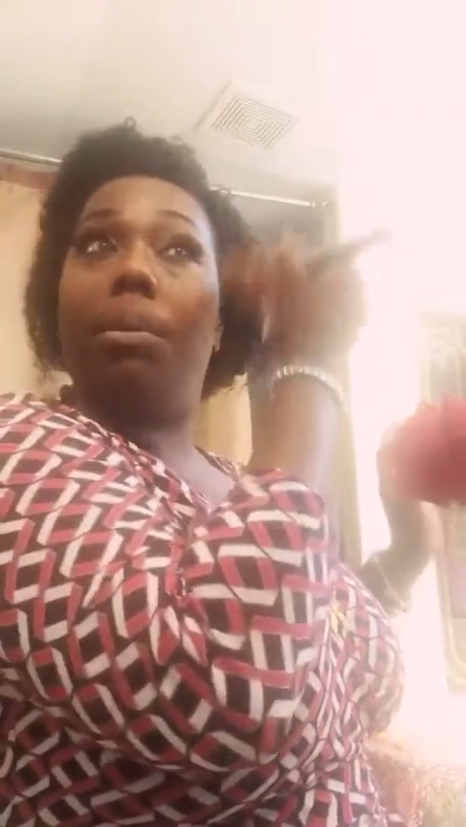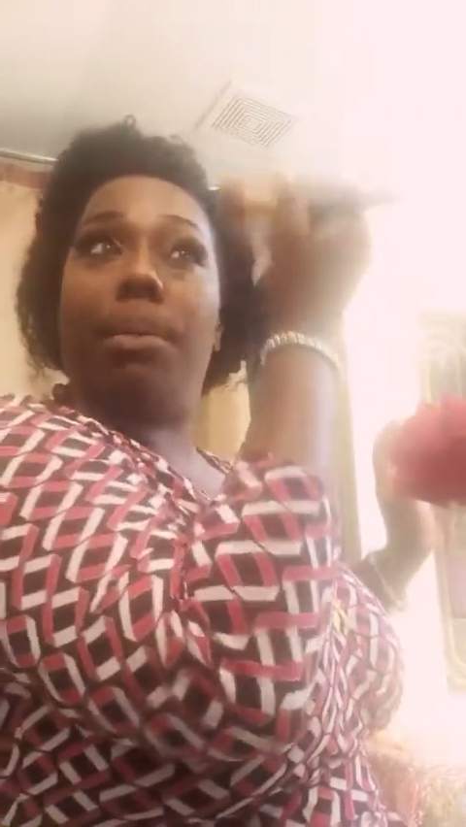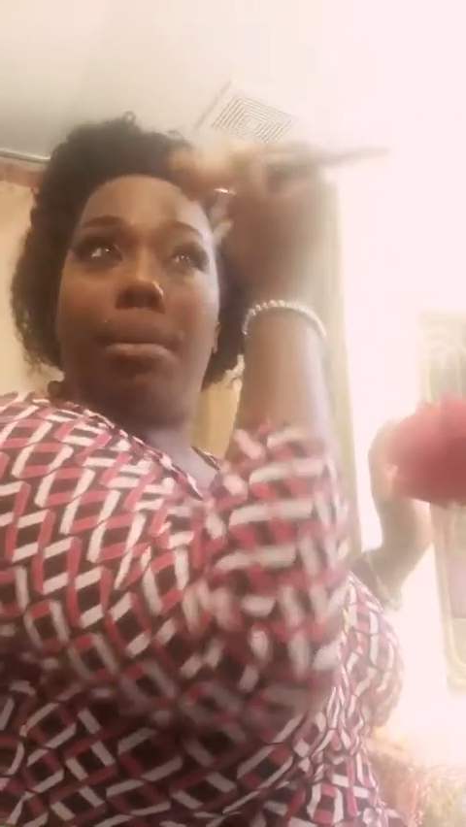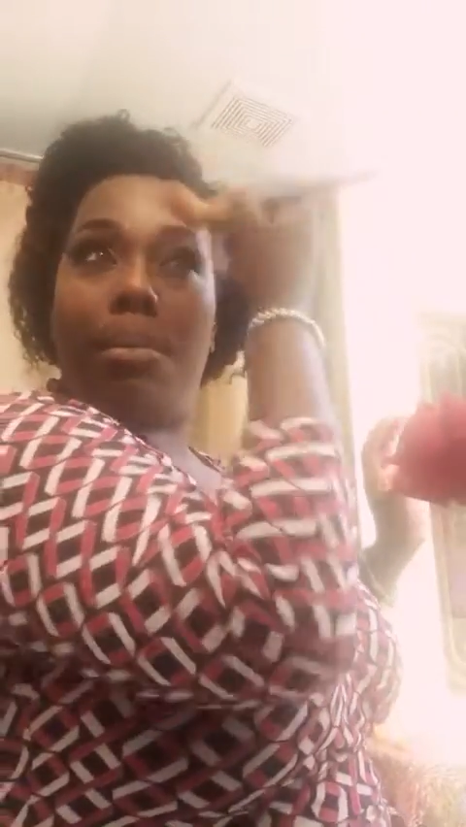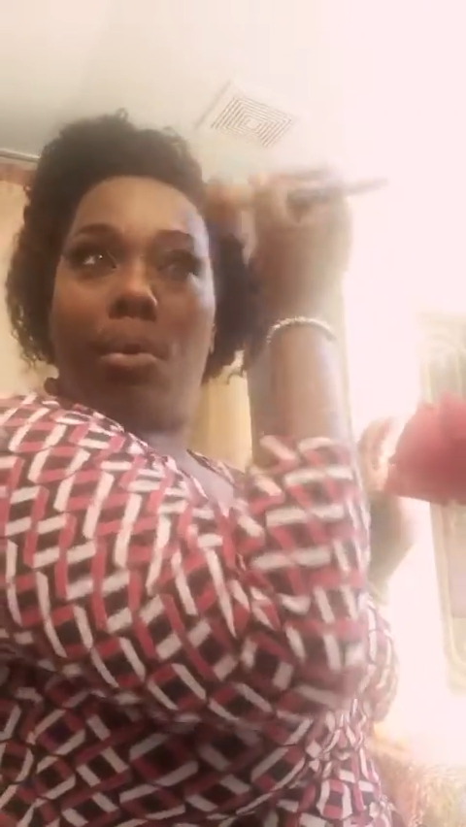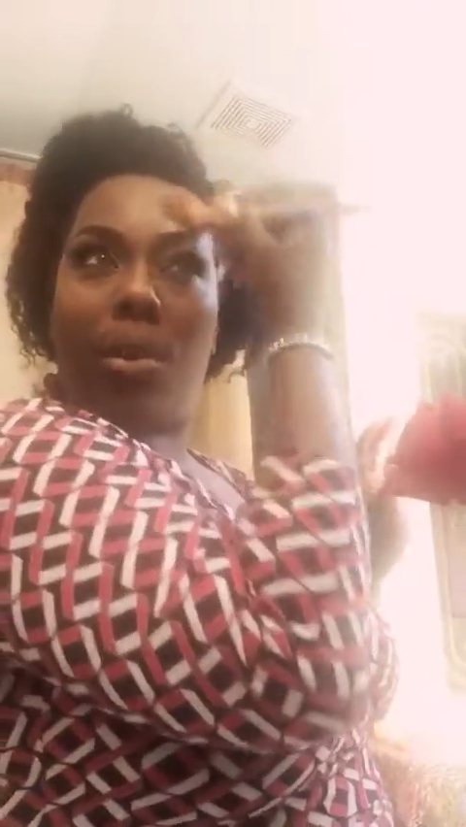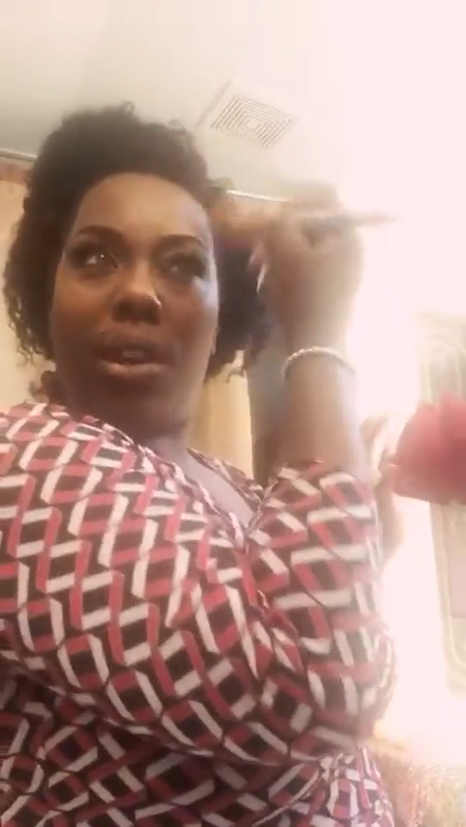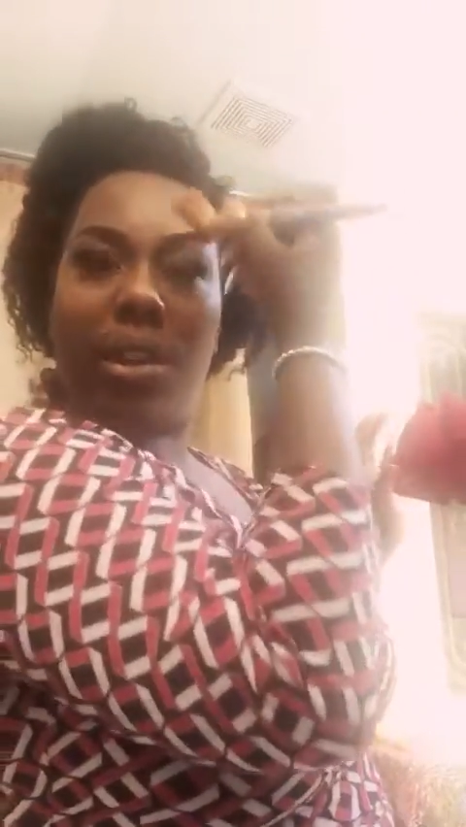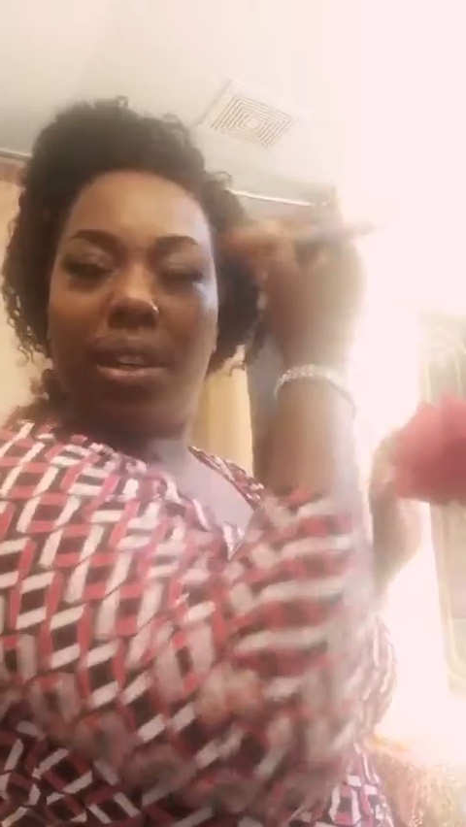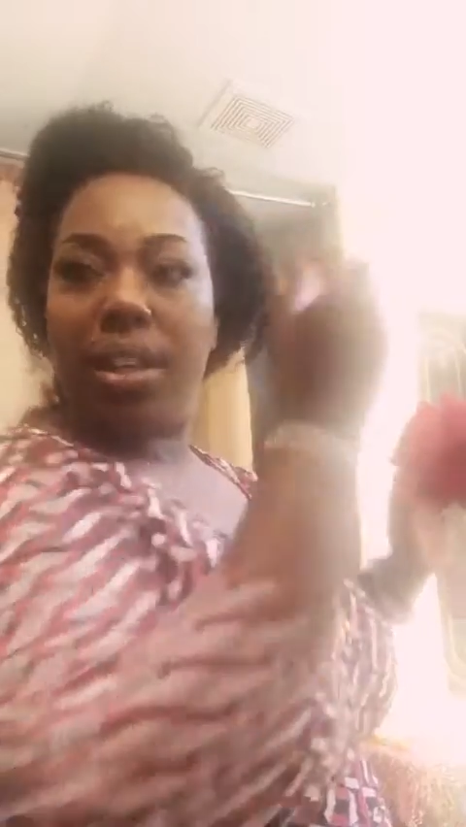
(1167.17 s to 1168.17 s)
little bit
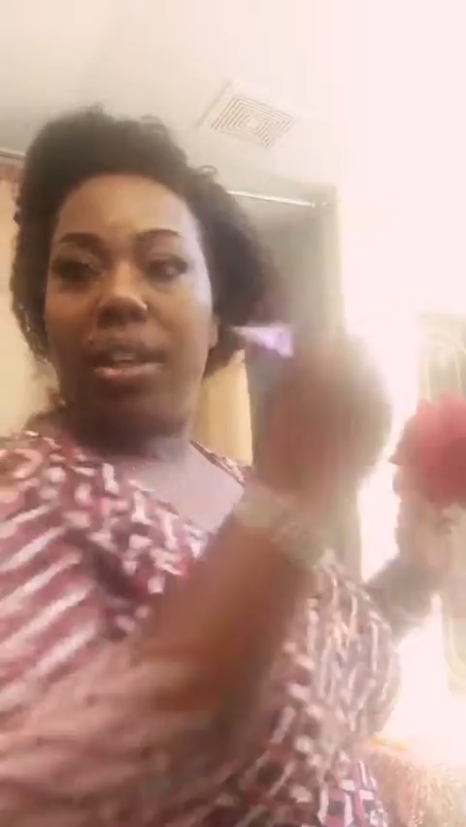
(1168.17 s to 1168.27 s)
more.